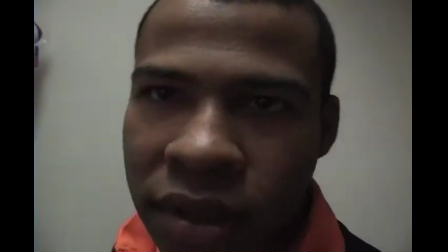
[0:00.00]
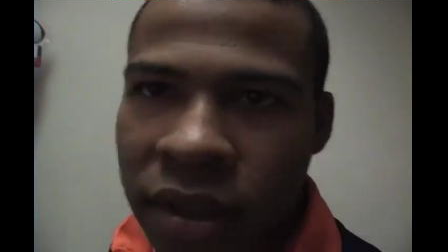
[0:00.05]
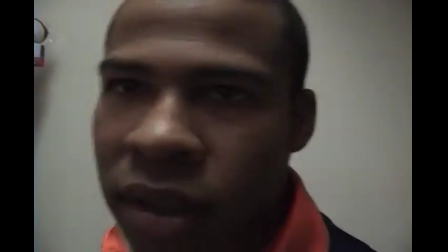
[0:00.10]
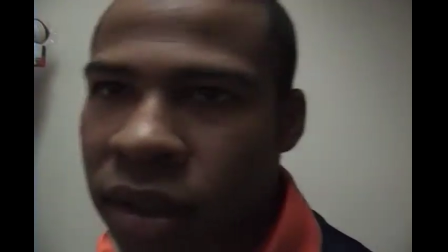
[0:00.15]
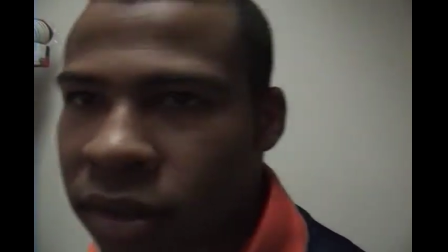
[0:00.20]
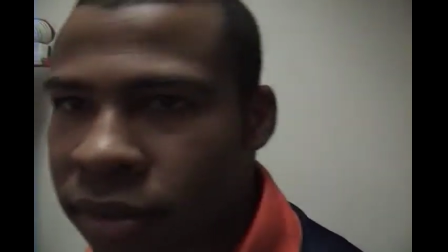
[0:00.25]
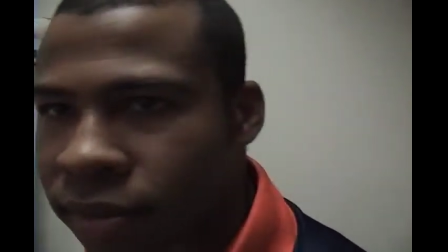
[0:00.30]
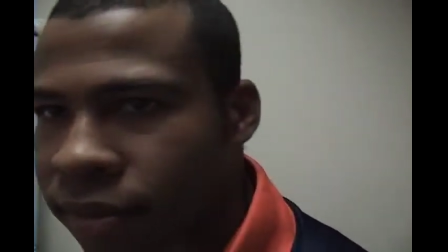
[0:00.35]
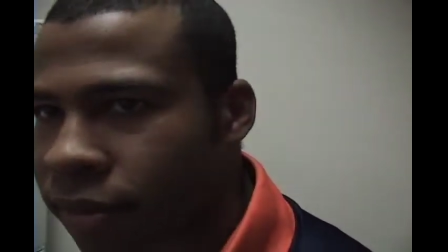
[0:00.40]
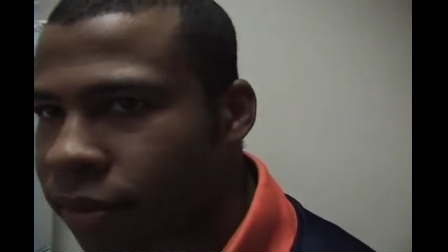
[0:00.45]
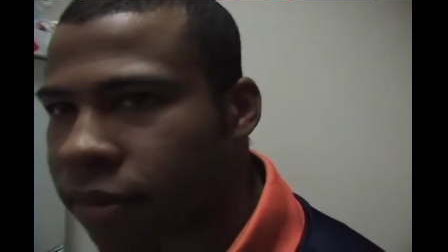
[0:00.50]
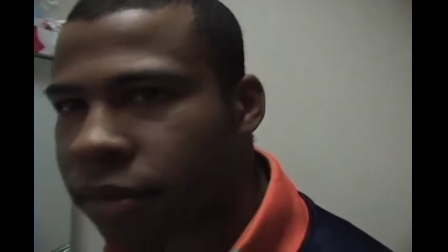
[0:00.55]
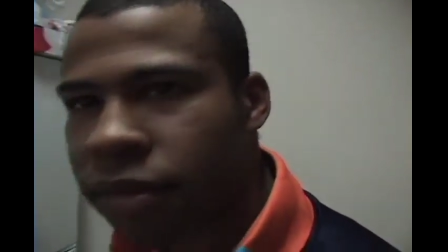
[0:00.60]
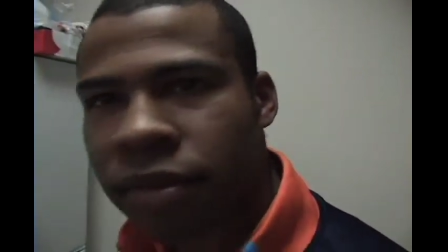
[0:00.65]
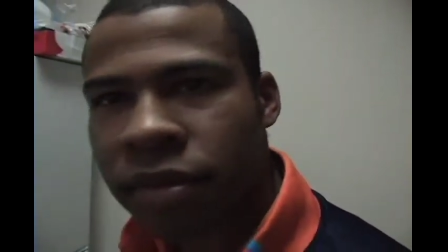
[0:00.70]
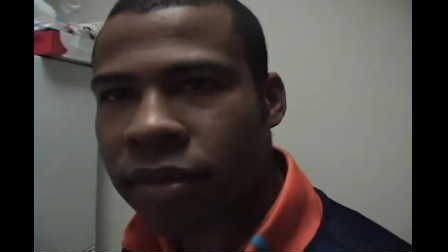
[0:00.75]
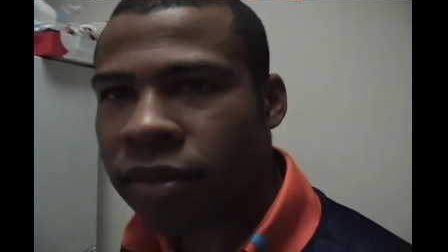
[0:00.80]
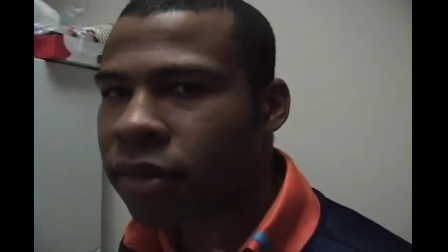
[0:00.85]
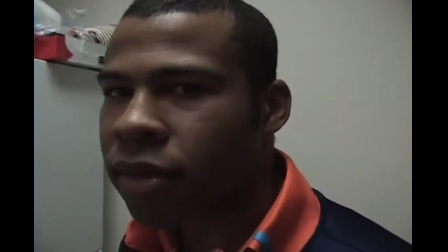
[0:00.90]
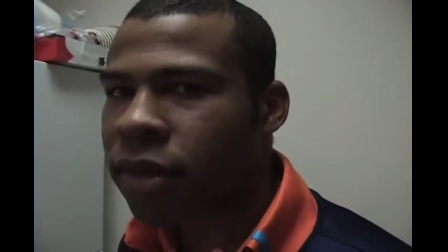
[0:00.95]
You know,
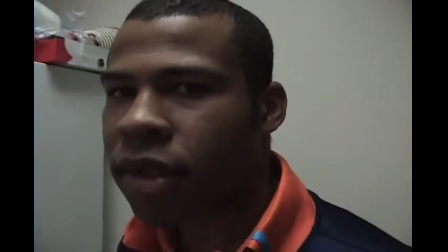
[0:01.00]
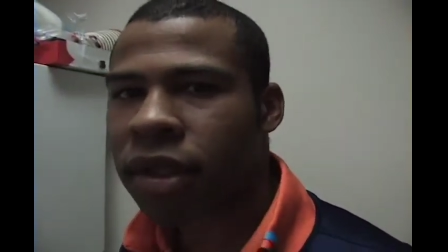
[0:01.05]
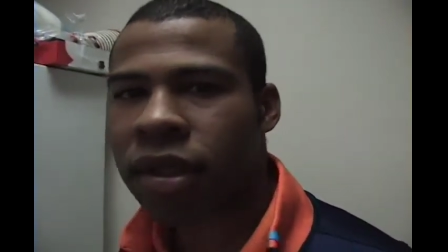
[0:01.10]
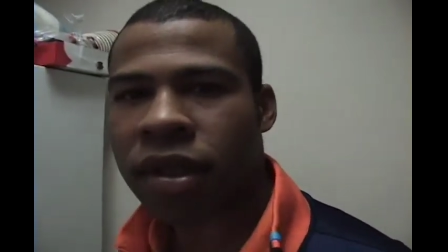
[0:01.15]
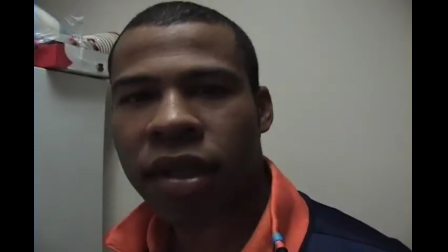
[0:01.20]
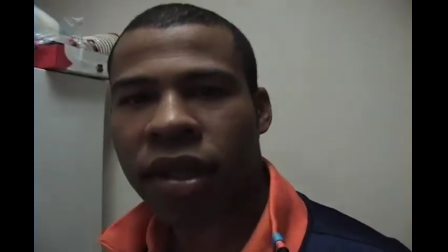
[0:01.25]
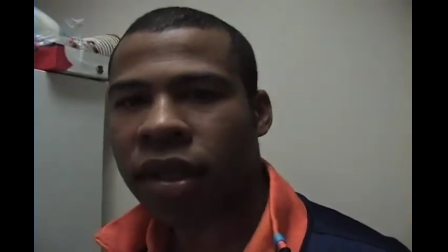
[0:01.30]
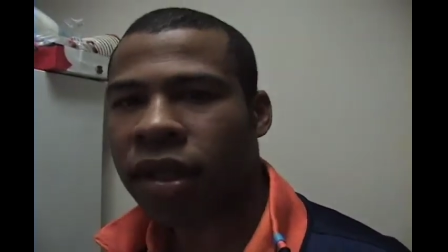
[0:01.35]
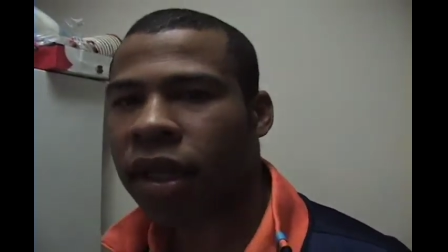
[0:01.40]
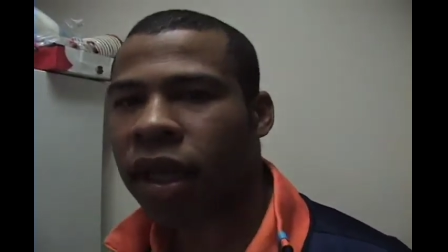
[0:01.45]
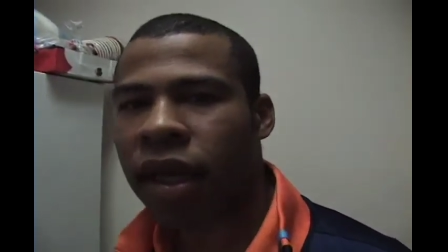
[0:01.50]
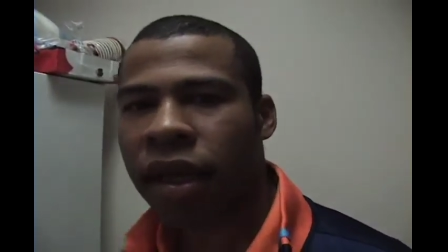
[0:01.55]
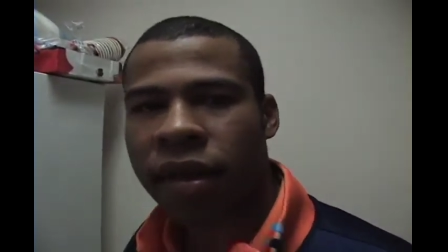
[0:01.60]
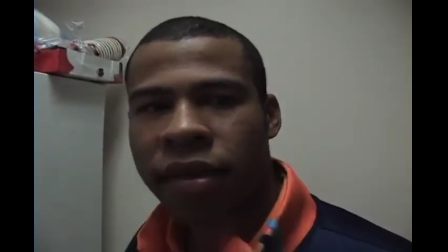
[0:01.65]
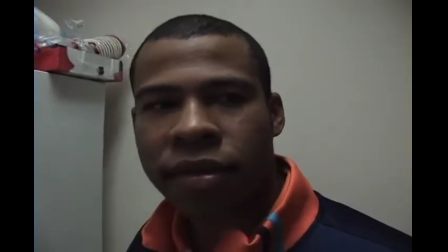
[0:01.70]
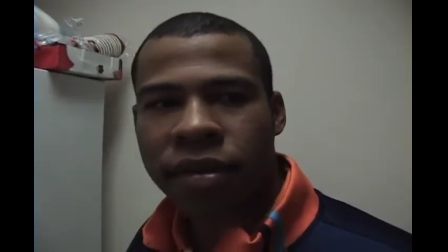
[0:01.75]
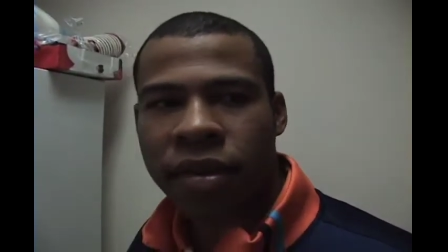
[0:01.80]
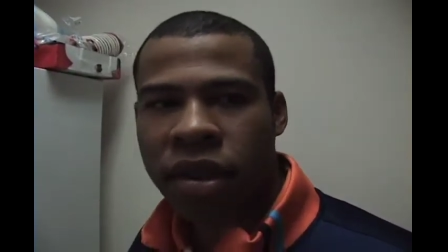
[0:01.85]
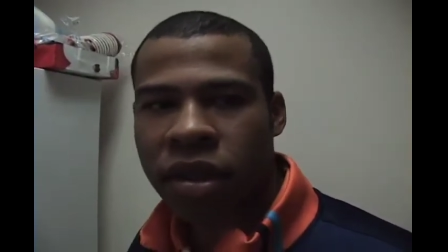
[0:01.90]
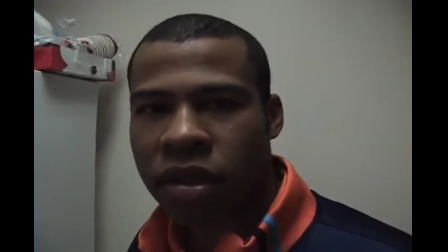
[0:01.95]
just like that,
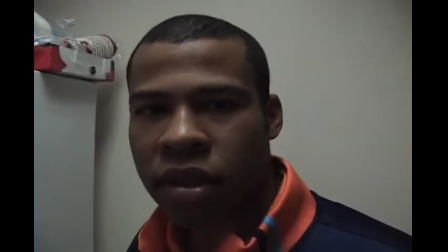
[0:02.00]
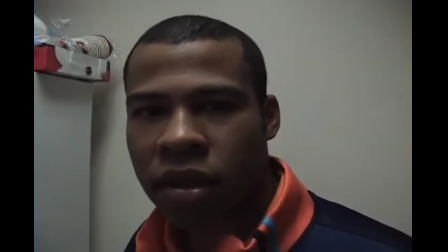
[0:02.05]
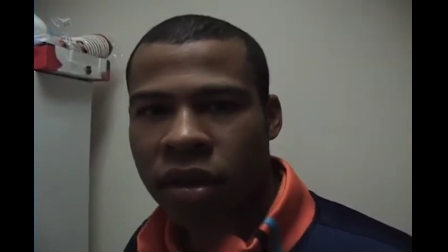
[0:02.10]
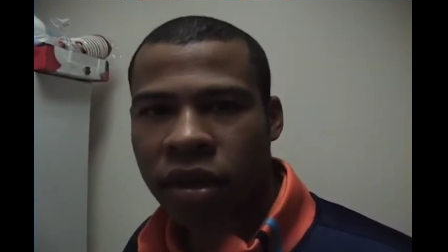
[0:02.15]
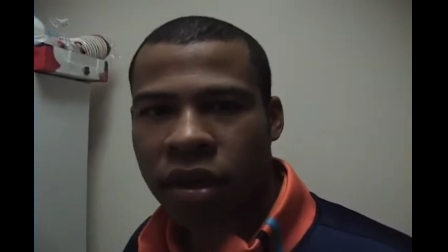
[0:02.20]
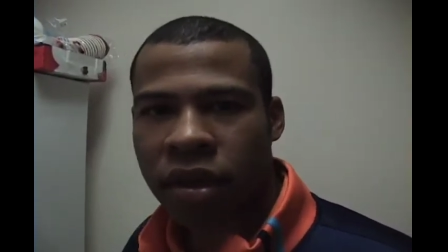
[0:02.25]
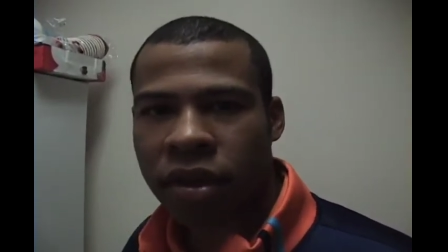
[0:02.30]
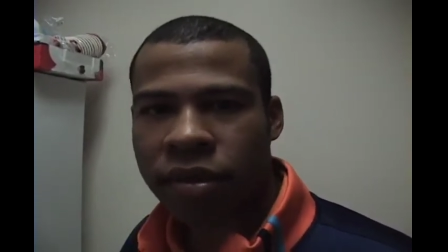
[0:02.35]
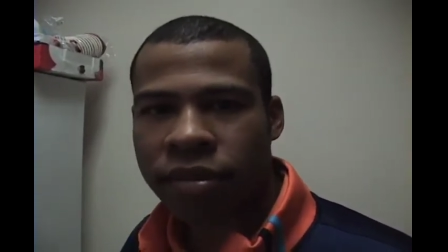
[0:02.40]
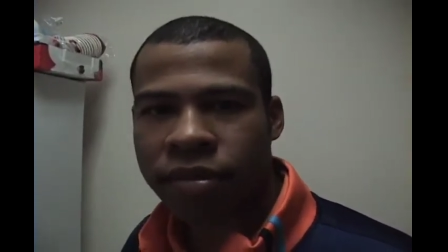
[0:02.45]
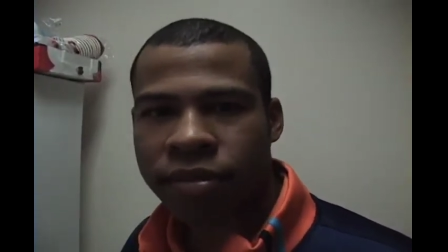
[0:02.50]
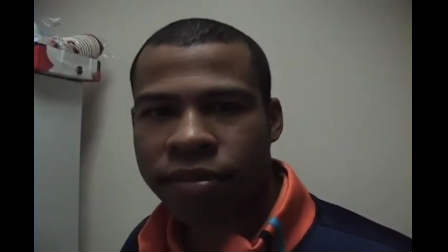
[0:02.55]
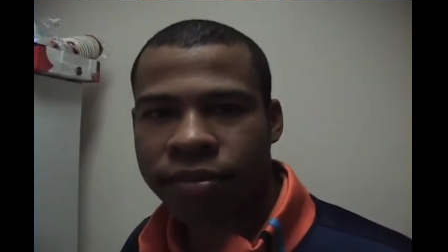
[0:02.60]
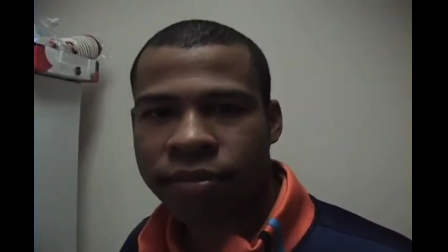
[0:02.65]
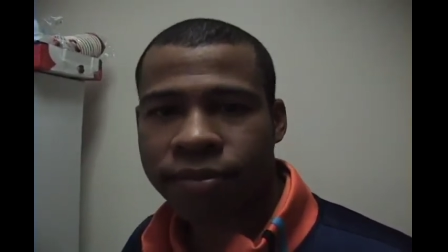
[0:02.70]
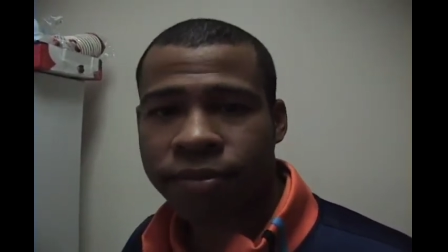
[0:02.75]
it's all gone.